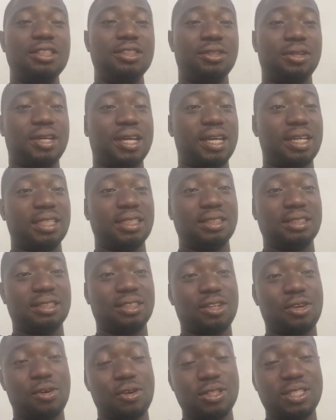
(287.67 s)
you
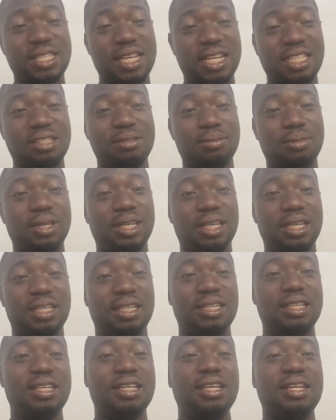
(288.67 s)
can contact
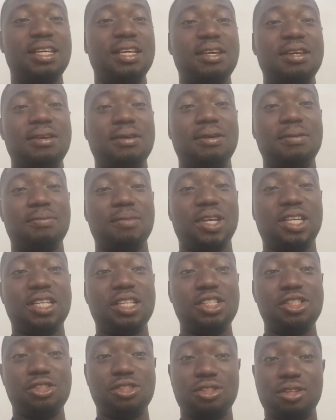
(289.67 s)
me
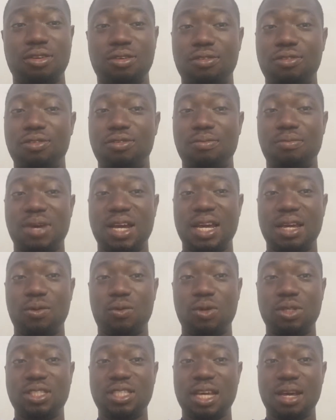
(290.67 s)
making use of my
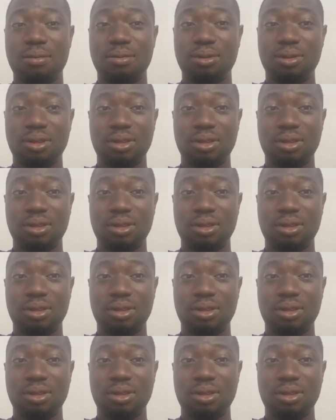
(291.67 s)
WhatsApp